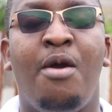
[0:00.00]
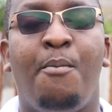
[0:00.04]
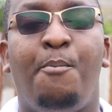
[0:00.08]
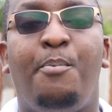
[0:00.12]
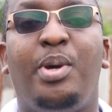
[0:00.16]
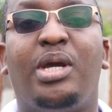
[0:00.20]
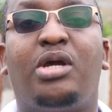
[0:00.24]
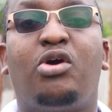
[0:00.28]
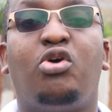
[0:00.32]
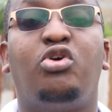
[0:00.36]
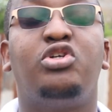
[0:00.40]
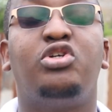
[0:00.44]

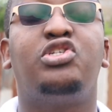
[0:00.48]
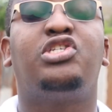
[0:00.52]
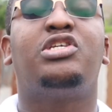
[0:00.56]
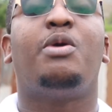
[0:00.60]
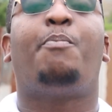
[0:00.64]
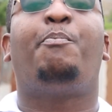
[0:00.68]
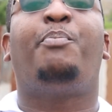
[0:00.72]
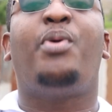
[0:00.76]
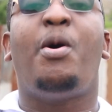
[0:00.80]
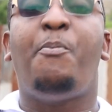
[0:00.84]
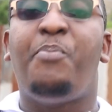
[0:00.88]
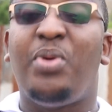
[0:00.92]
because the
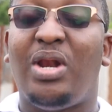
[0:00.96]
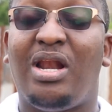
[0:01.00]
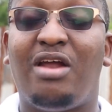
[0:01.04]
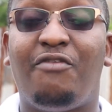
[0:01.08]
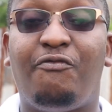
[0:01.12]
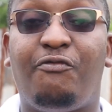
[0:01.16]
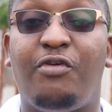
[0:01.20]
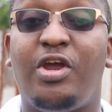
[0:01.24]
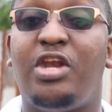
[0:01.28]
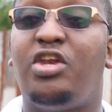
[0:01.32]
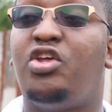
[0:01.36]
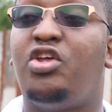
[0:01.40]
popular
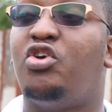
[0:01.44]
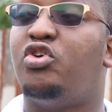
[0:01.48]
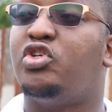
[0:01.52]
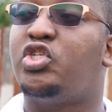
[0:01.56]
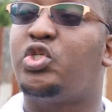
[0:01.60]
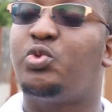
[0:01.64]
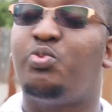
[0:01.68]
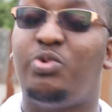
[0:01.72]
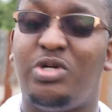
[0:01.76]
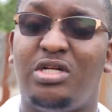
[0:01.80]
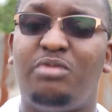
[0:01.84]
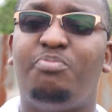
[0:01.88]
videos
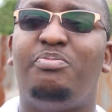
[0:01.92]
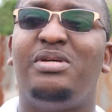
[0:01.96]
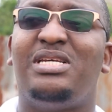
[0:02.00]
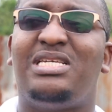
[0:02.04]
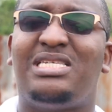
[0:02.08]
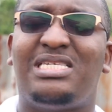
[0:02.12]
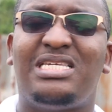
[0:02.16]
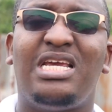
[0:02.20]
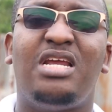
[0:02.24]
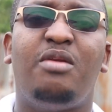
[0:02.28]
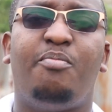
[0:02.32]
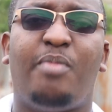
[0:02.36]
will be
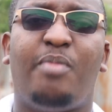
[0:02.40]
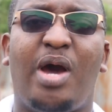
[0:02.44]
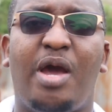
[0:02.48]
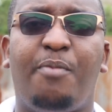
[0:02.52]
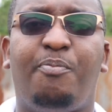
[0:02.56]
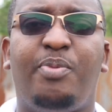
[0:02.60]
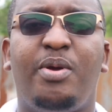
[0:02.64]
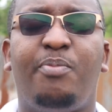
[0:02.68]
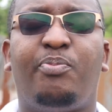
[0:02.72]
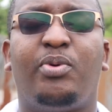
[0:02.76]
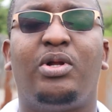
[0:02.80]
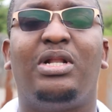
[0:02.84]
seen by
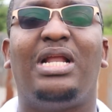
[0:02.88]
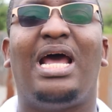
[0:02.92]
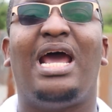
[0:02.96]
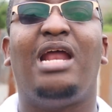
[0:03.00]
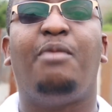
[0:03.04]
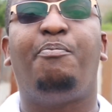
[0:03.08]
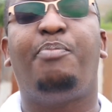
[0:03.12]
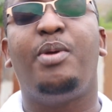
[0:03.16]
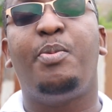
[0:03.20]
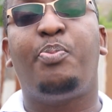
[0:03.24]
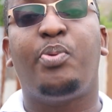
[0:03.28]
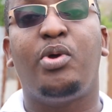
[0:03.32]
people
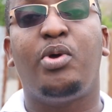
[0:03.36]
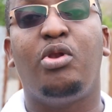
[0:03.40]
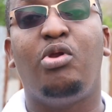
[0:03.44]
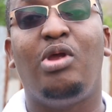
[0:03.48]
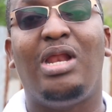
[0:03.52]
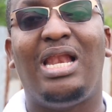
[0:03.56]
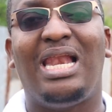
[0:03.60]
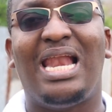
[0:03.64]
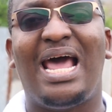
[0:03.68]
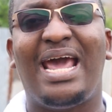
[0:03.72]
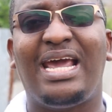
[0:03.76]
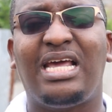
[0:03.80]
and people will
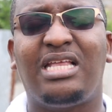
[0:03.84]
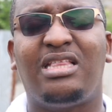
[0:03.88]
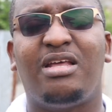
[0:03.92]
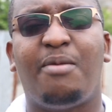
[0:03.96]
like